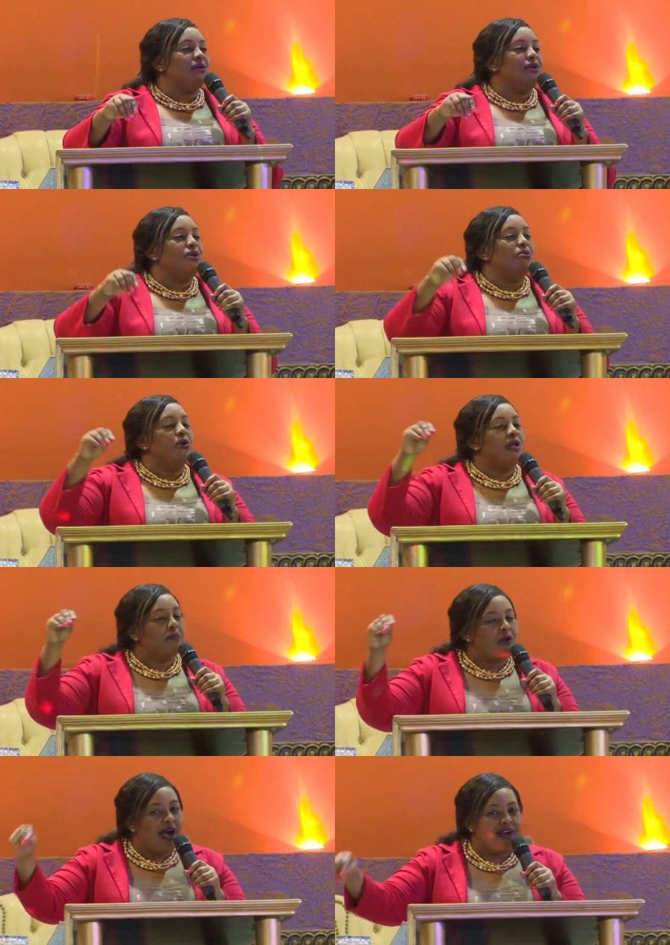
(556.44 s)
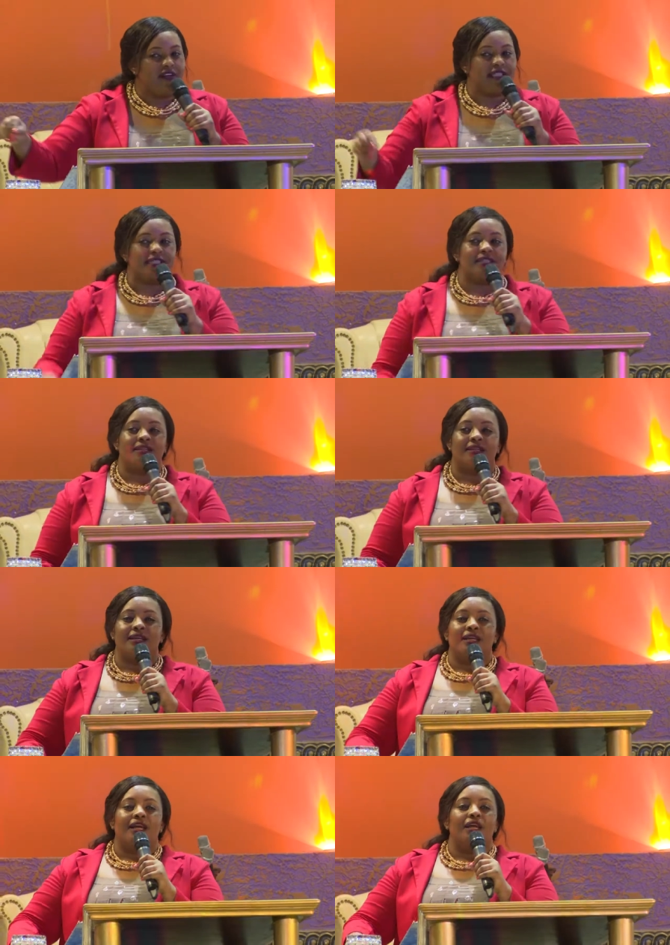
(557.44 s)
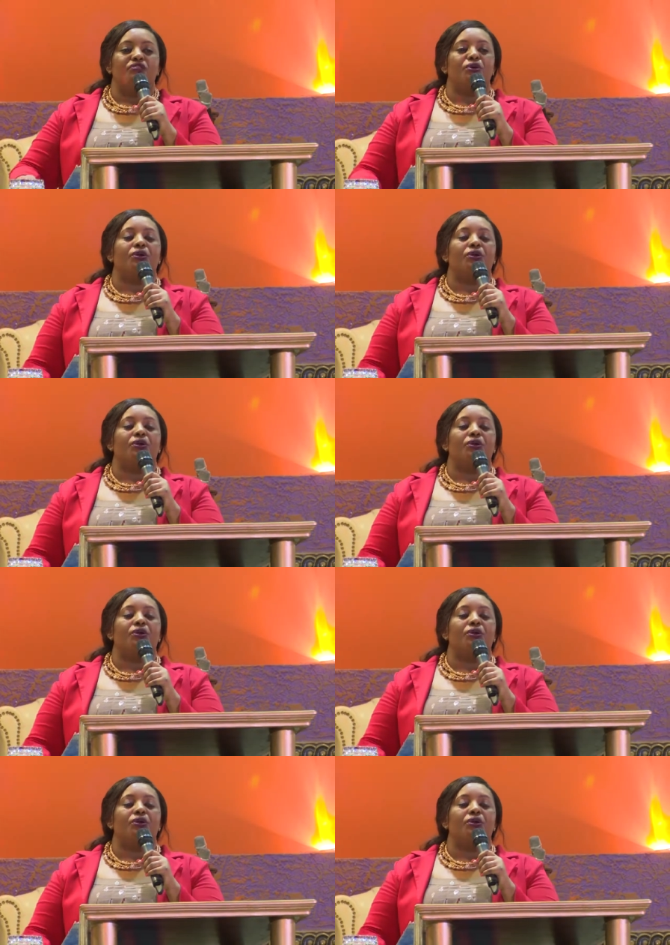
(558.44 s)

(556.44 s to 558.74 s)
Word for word: you will reap your harvest. If you